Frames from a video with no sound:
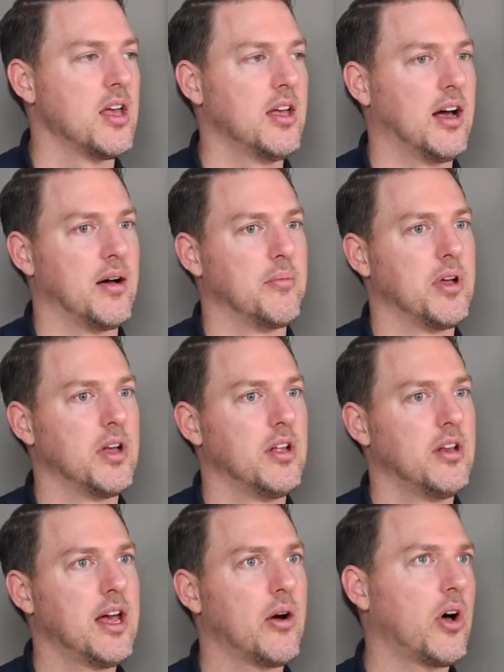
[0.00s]

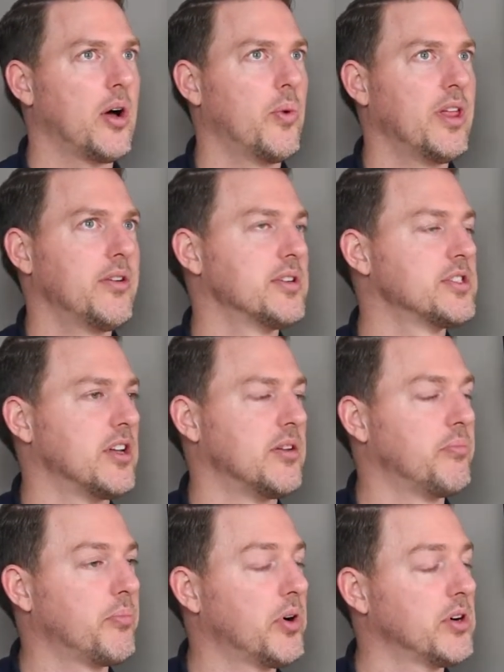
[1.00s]
Now, whether it's
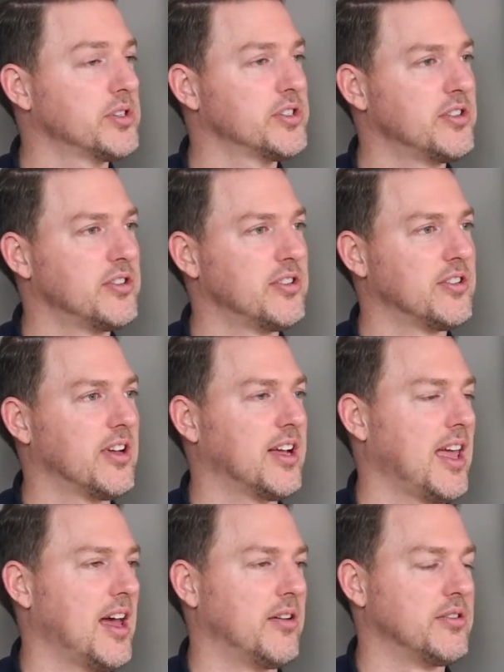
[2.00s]
on personal
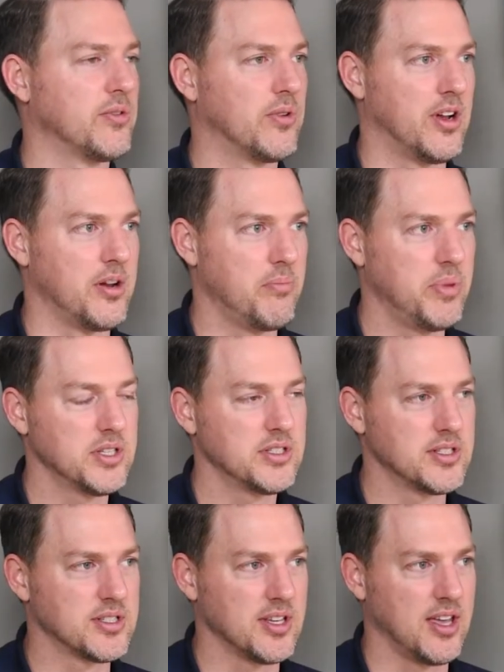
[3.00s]
account or on a
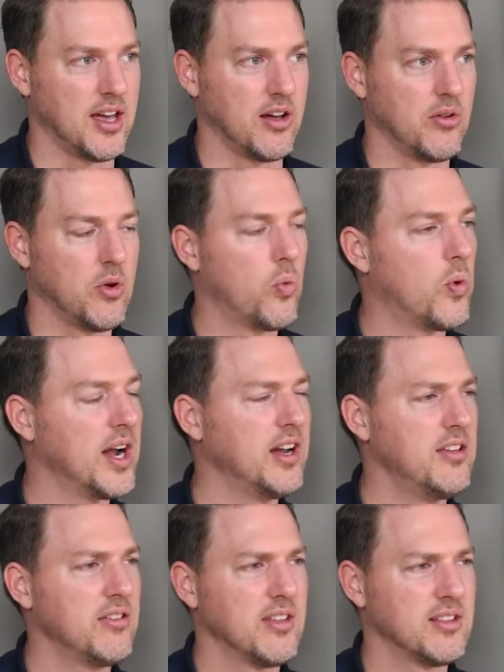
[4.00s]
business account, why do
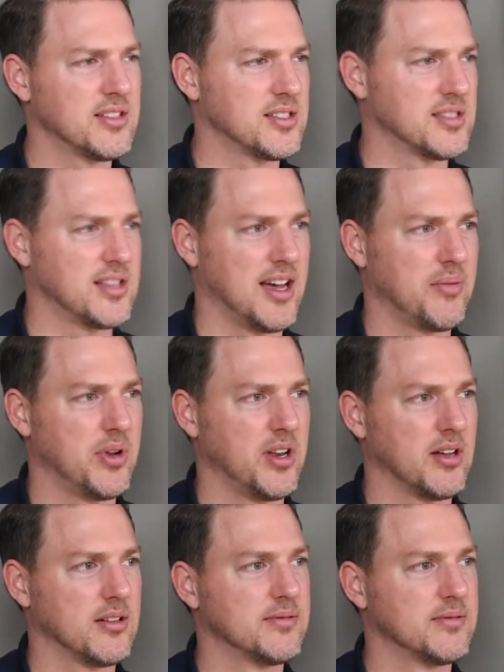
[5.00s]
you think this is happening?